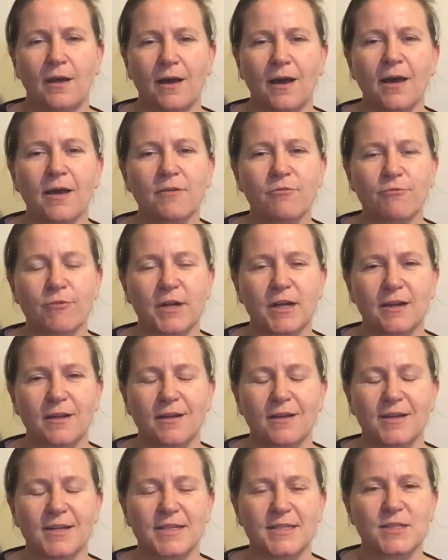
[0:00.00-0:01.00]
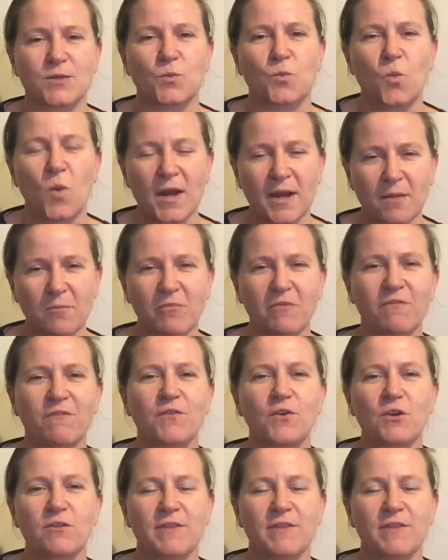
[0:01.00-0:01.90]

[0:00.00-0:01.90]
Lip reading: I've realised when I'm full